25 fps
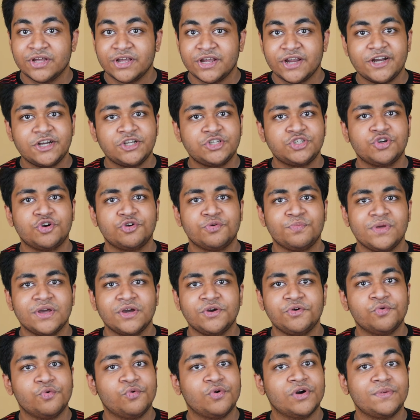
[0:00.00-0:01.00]
it should be a
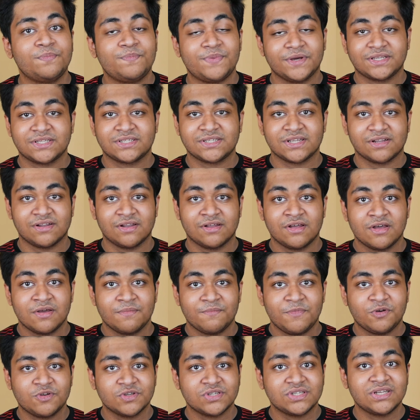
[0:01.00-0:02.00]
Google Pixel
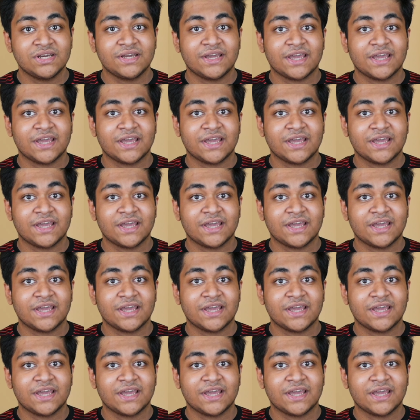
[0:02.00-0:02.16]
because the